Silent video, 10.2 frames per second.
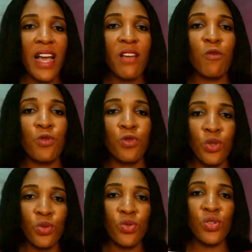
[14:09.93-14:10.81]

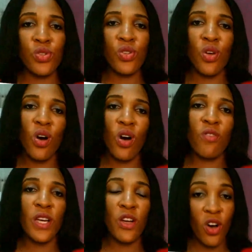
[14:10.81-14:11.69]
5 rules
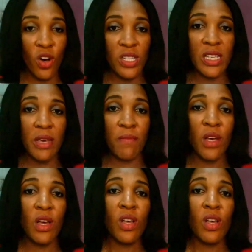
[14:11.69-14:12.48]
of a core team.